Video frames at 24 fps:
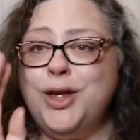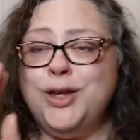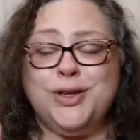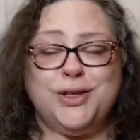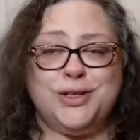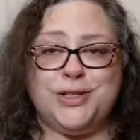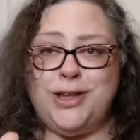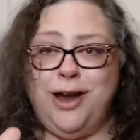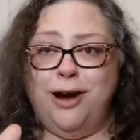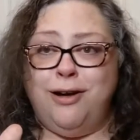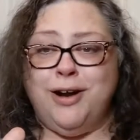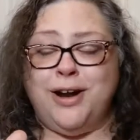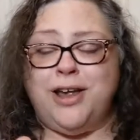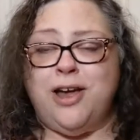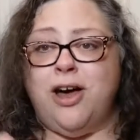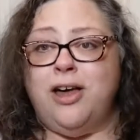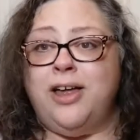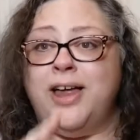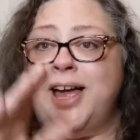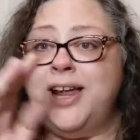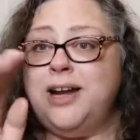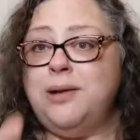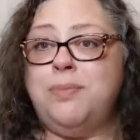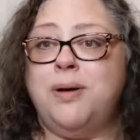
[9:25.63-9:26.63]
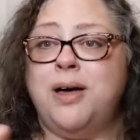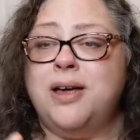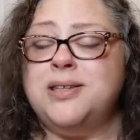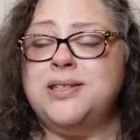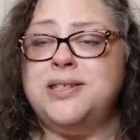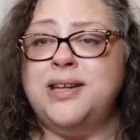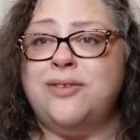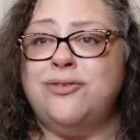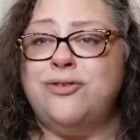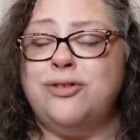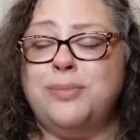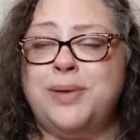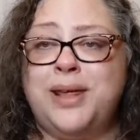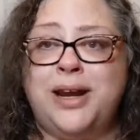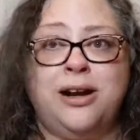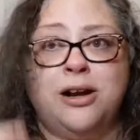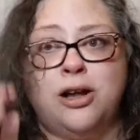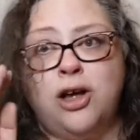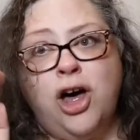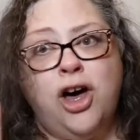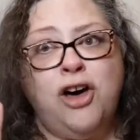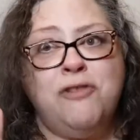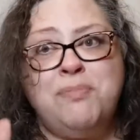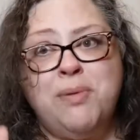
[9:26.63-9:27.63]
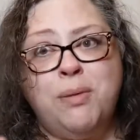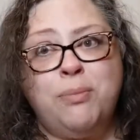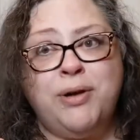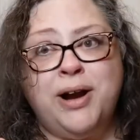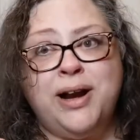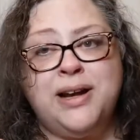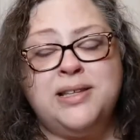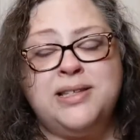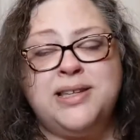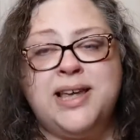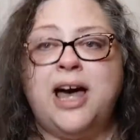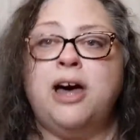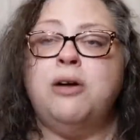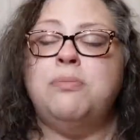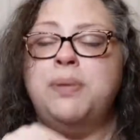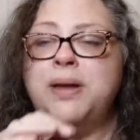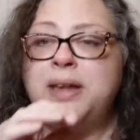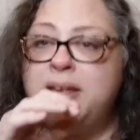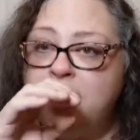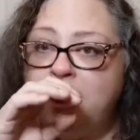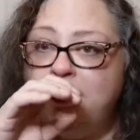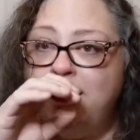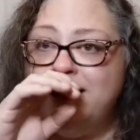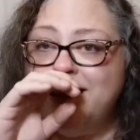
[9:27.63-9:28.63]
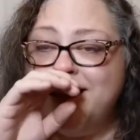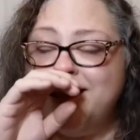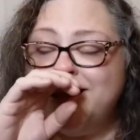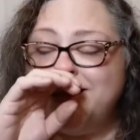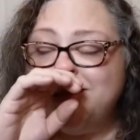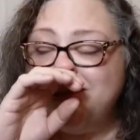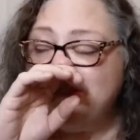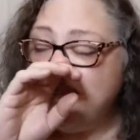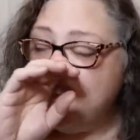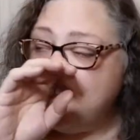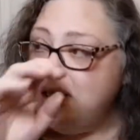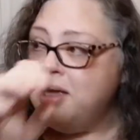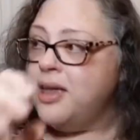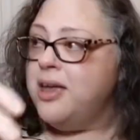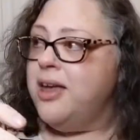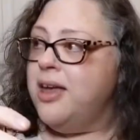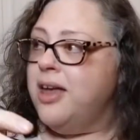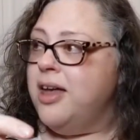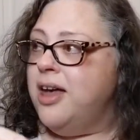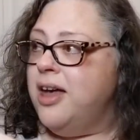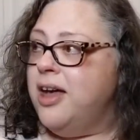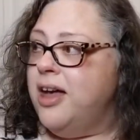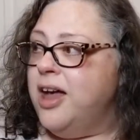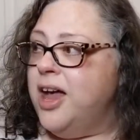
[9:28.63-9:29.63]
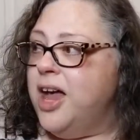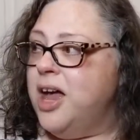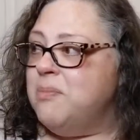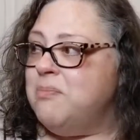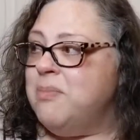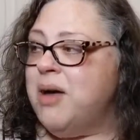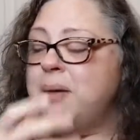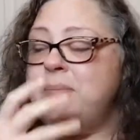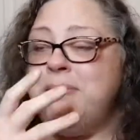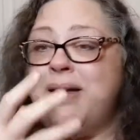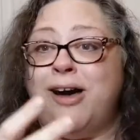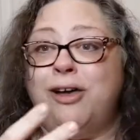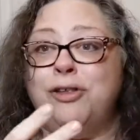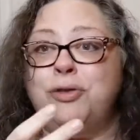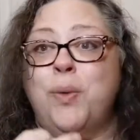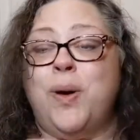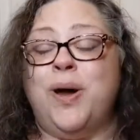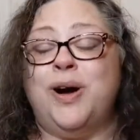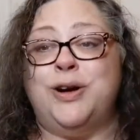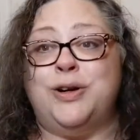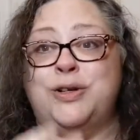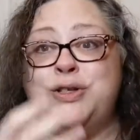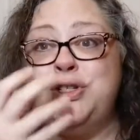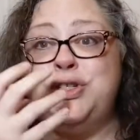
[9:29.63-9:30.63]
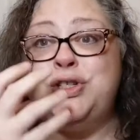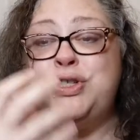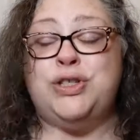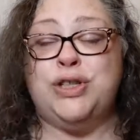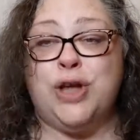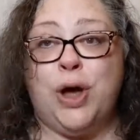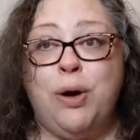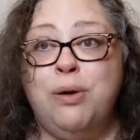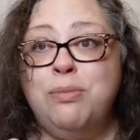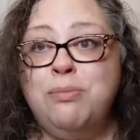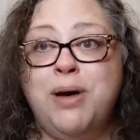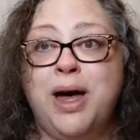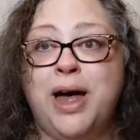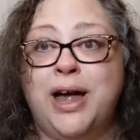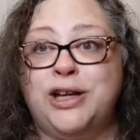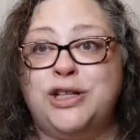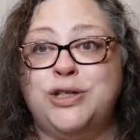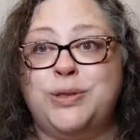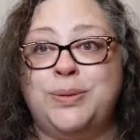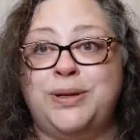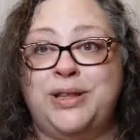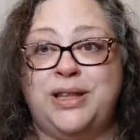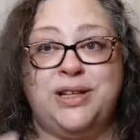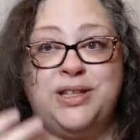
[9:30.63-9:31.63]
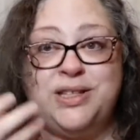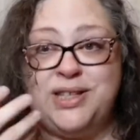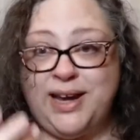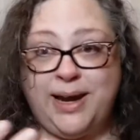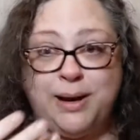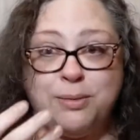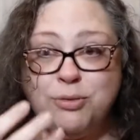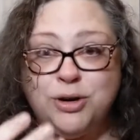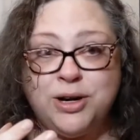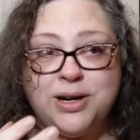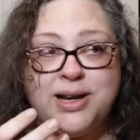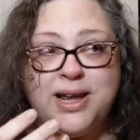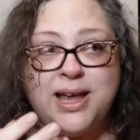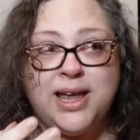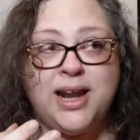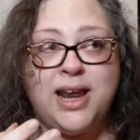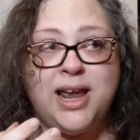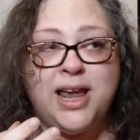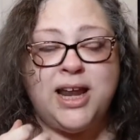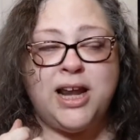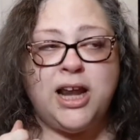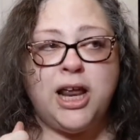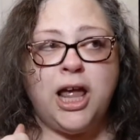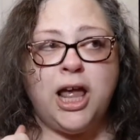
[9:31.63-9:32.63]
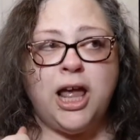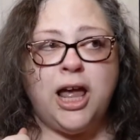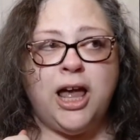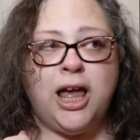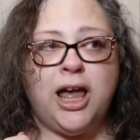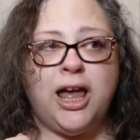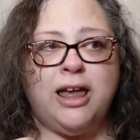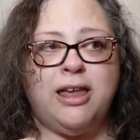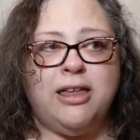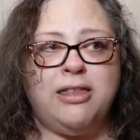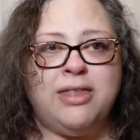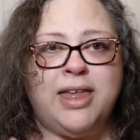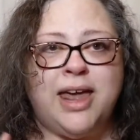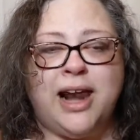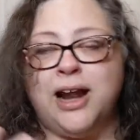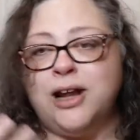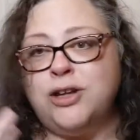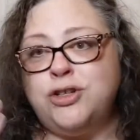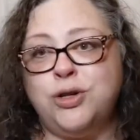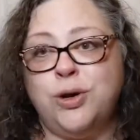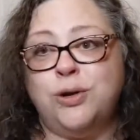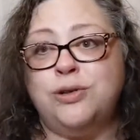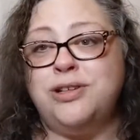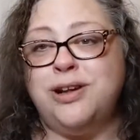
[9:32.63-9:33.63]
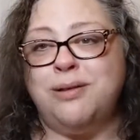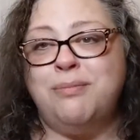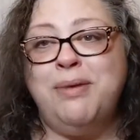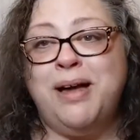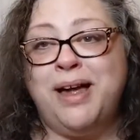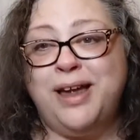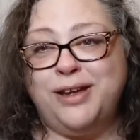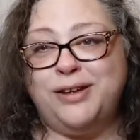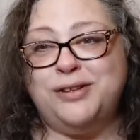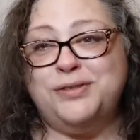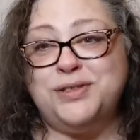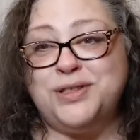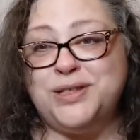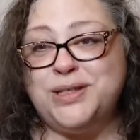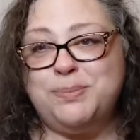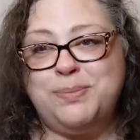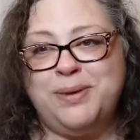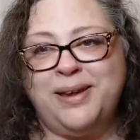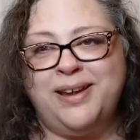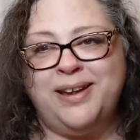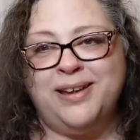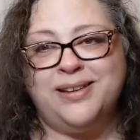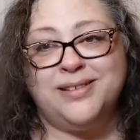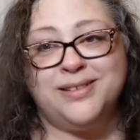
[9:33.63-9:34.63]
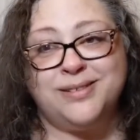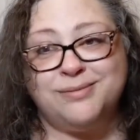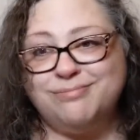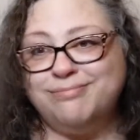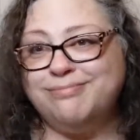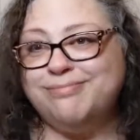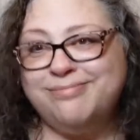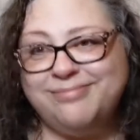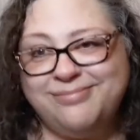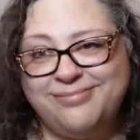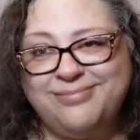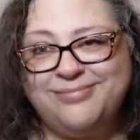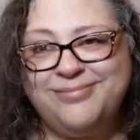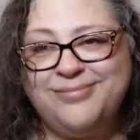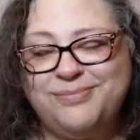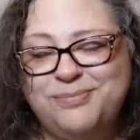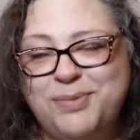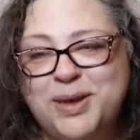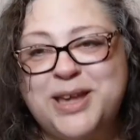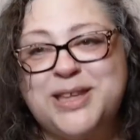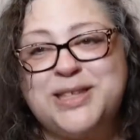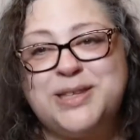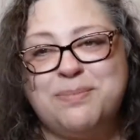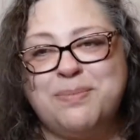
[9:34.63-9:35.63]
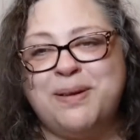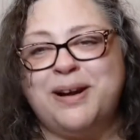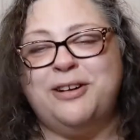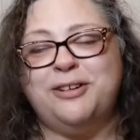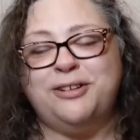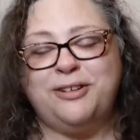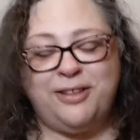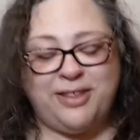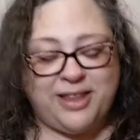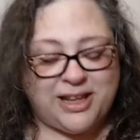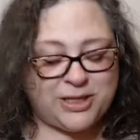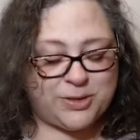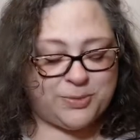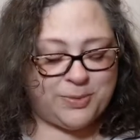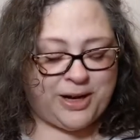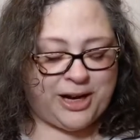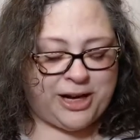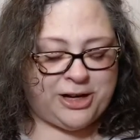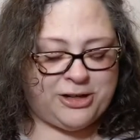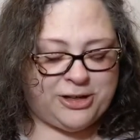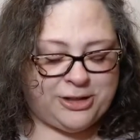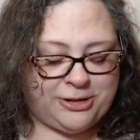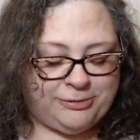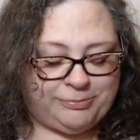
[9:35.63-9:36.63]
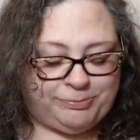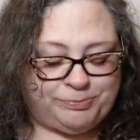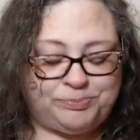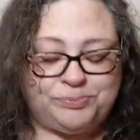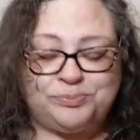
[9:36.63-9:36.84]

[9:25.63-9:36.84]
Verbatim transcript: Sorry, y'all. I had to pause there for a minute and cough my brains out because my mouth watered so much when the tamarind hit it that I choked on my own spit. because apparently that's what I do.